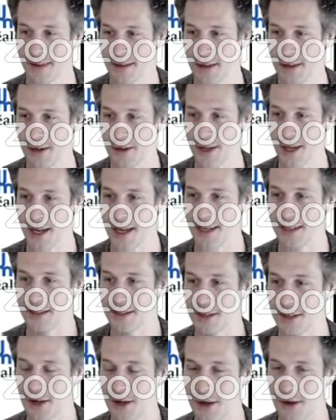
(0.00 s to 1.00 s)
Okay,
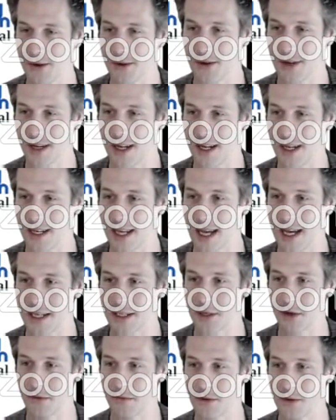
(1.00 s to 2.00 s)
so yeah,
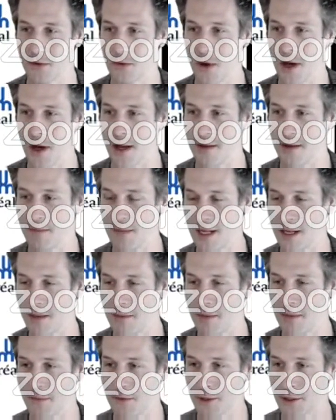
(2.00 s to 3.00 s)
so if you want me to
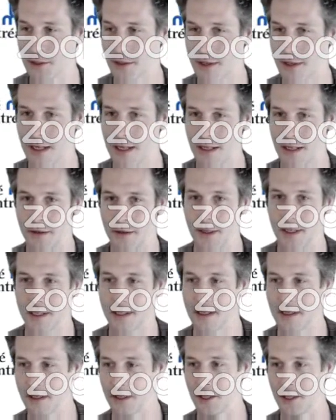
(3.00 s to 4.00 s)
be full screen, you need
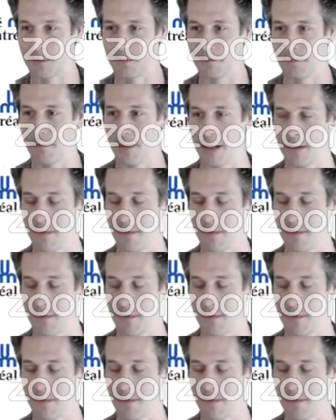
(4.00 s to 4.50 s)
to just pin